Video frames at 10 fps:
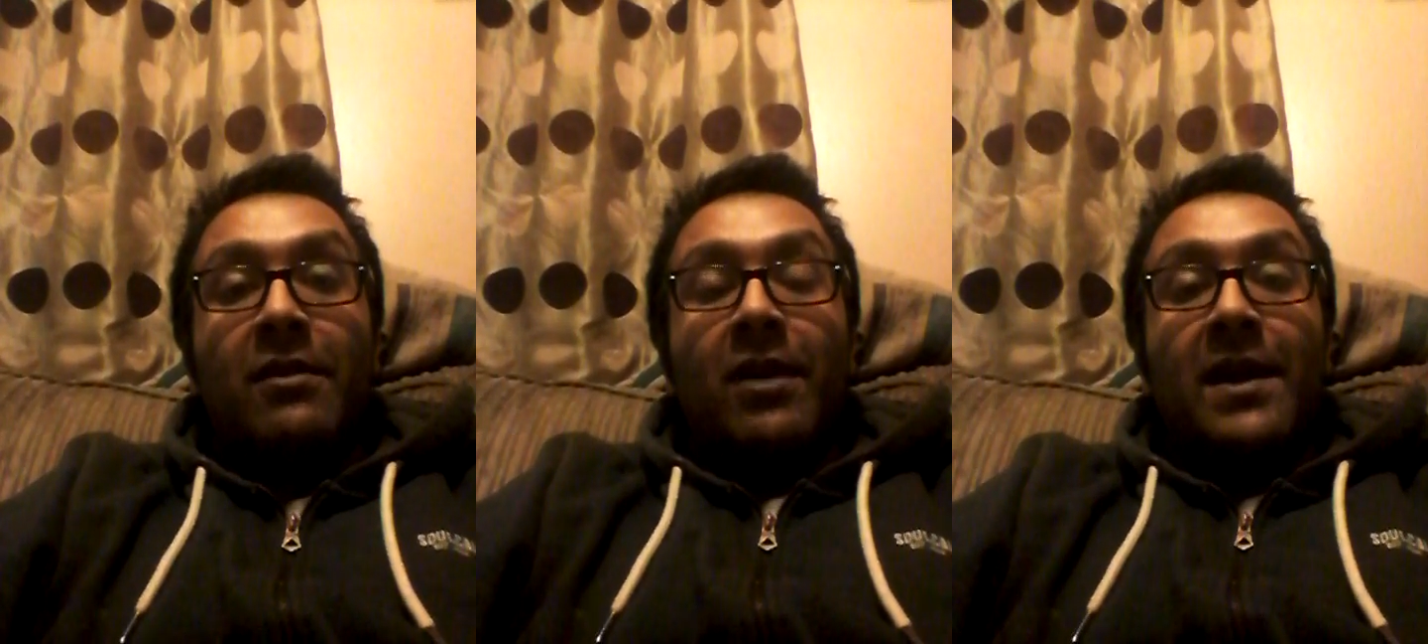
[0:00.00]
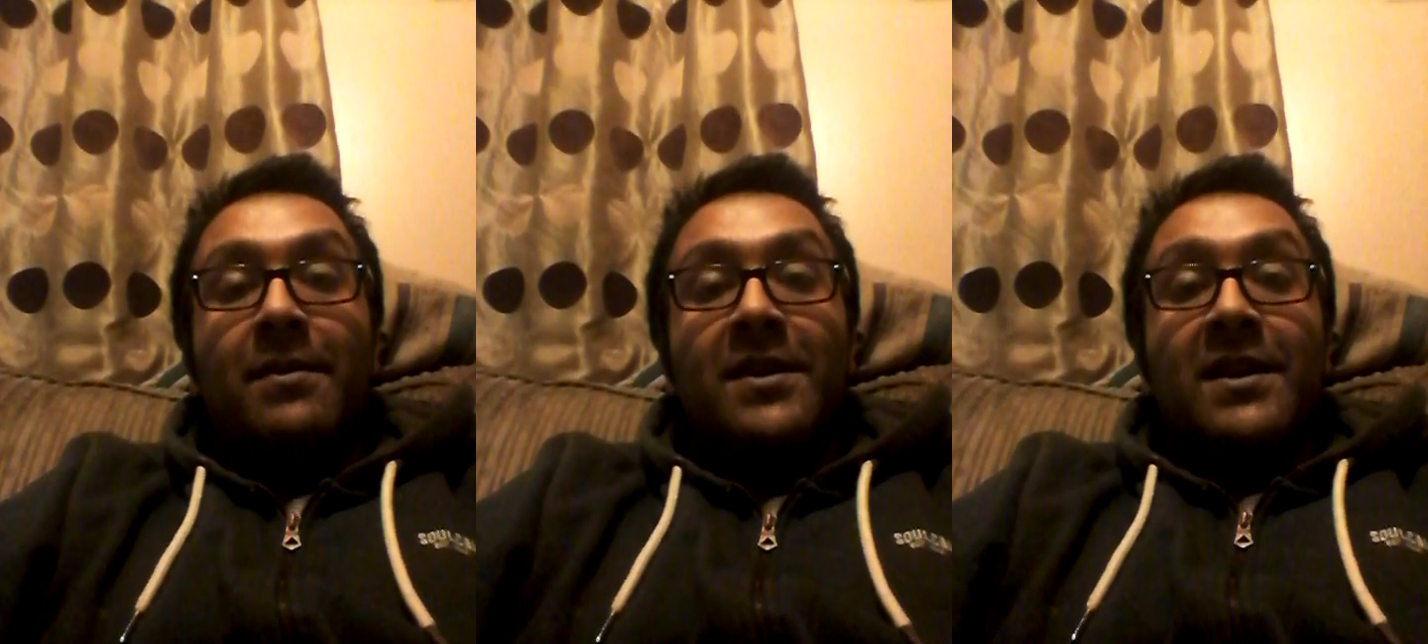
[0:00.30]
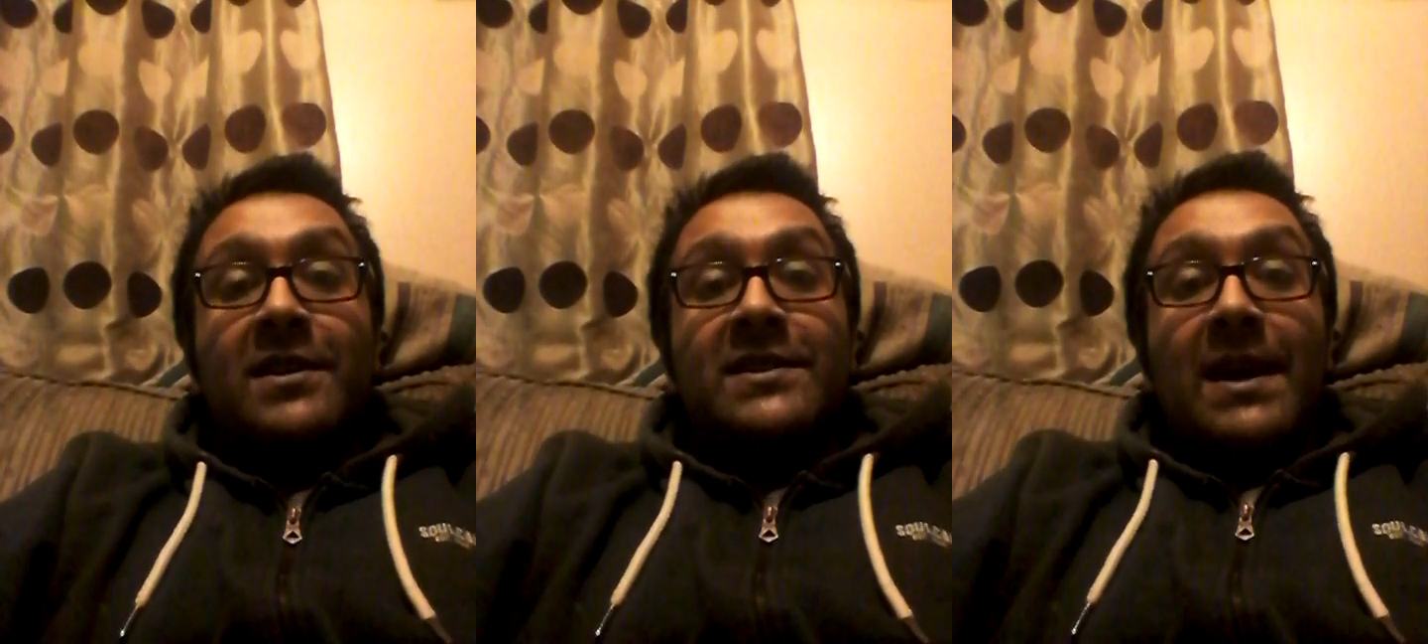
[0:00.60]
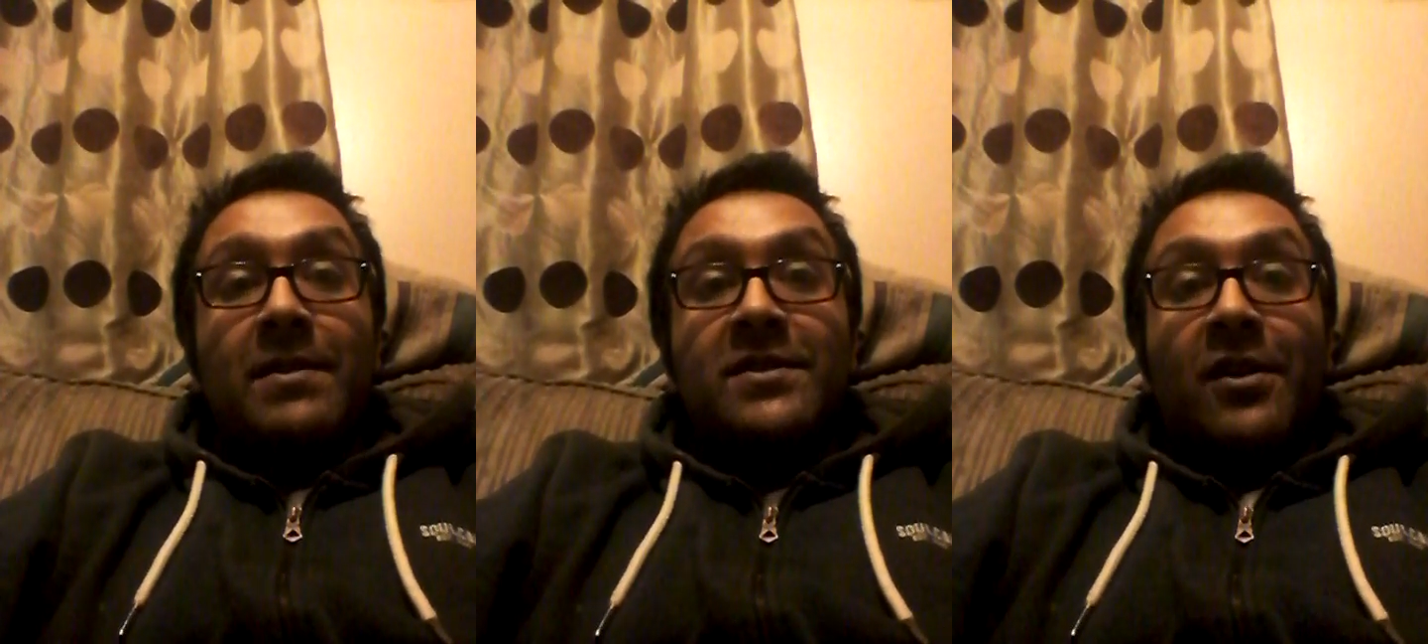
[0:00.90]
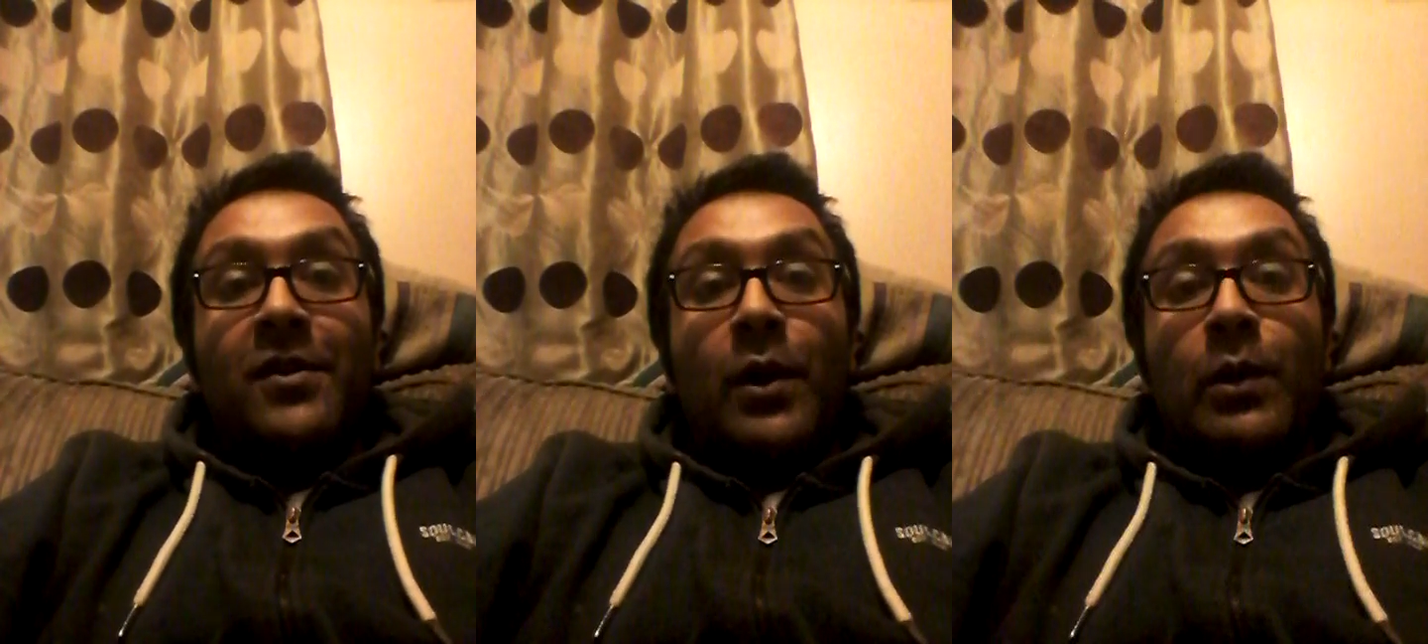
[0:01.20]
Right, Sam has
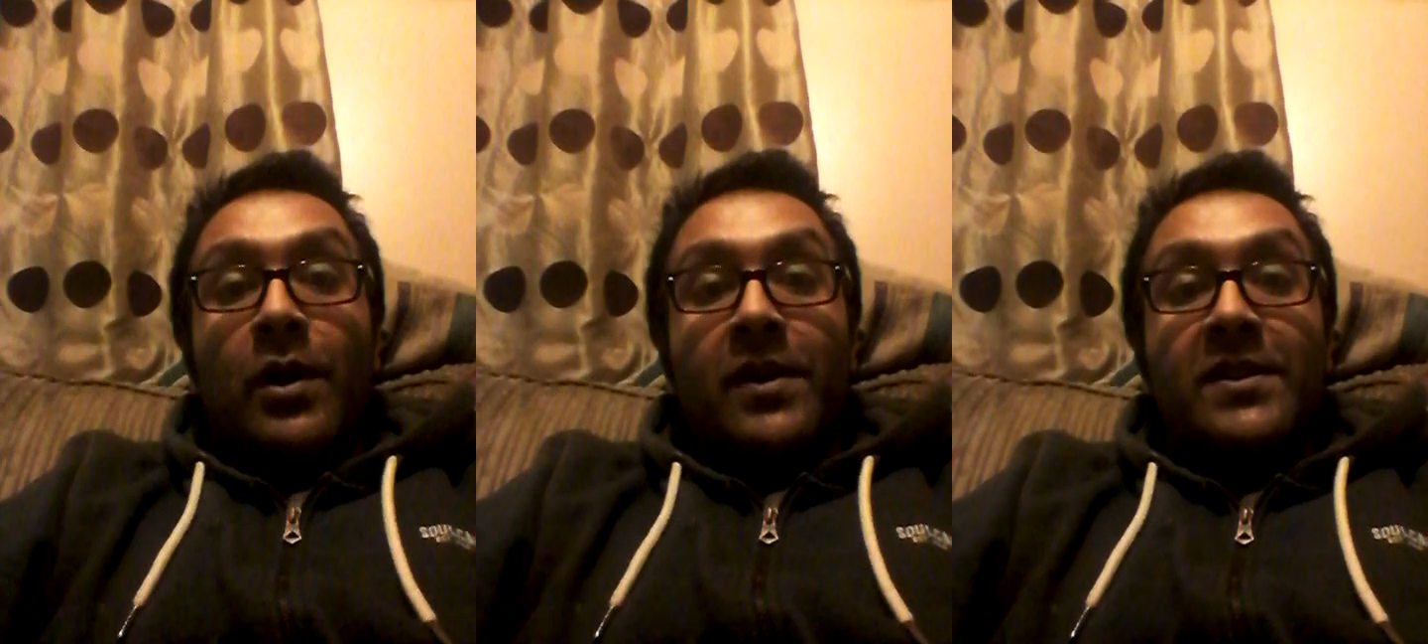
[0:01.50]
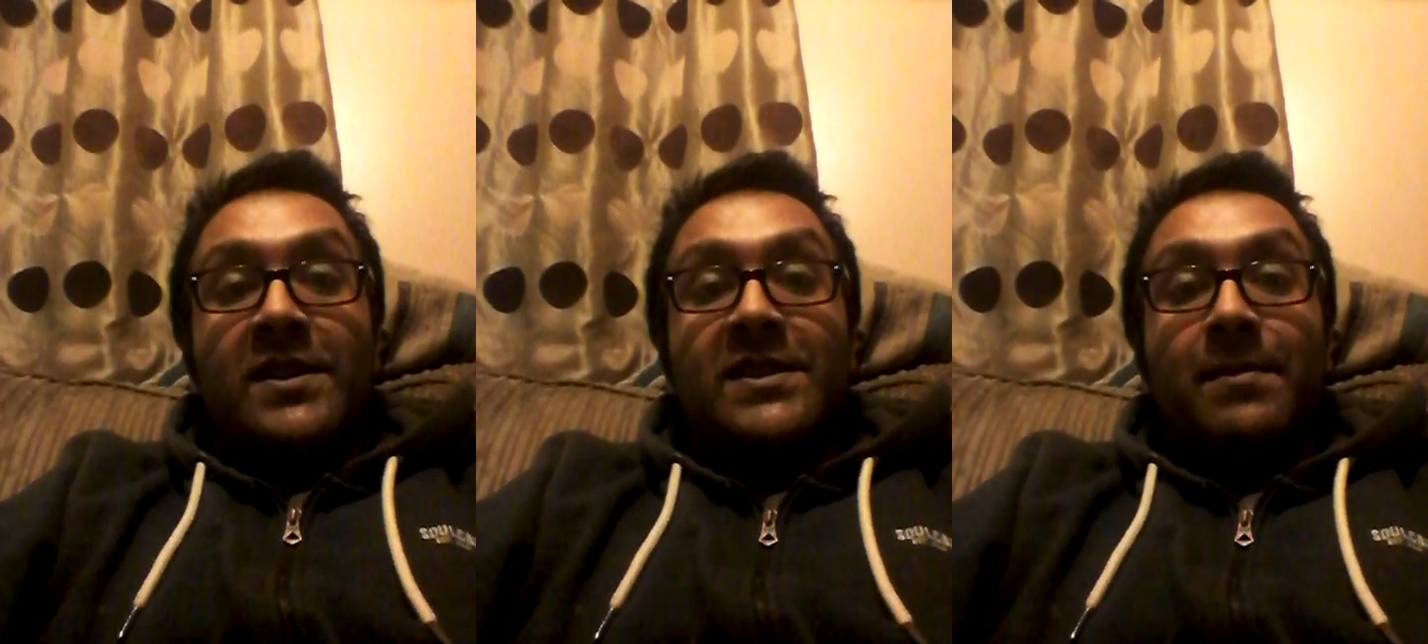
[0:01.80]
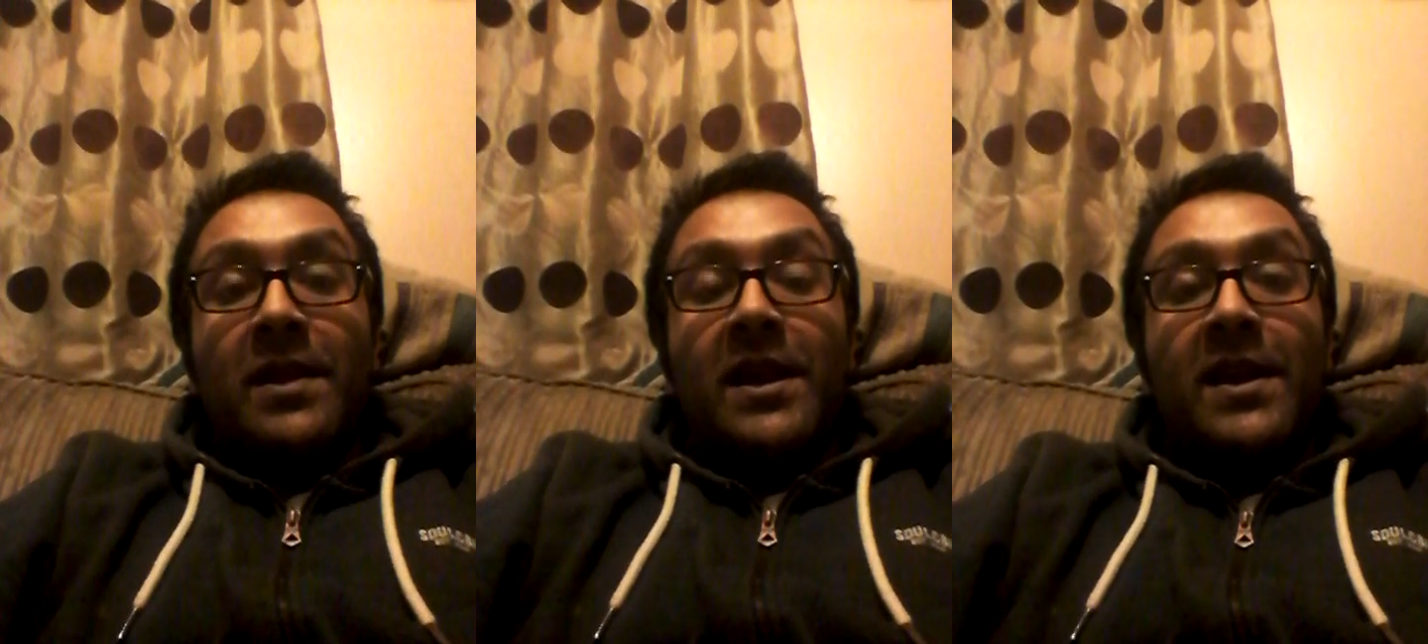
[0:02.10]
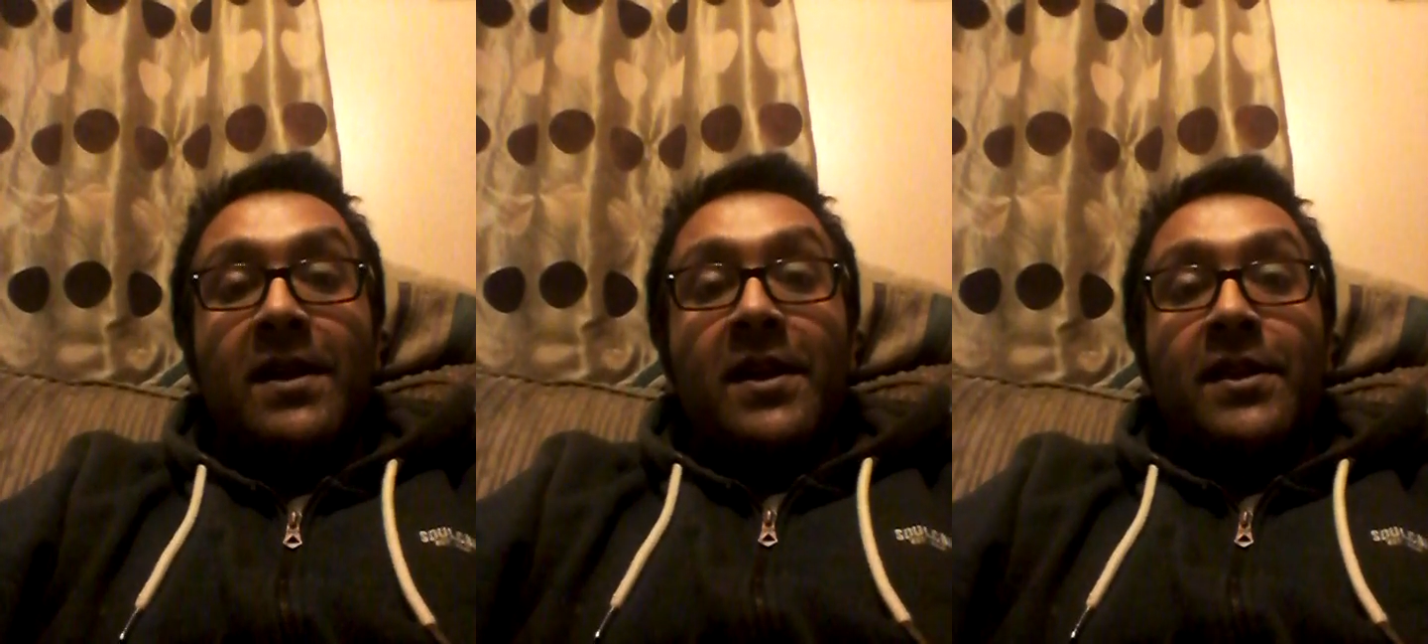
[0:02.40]
got no learning disability.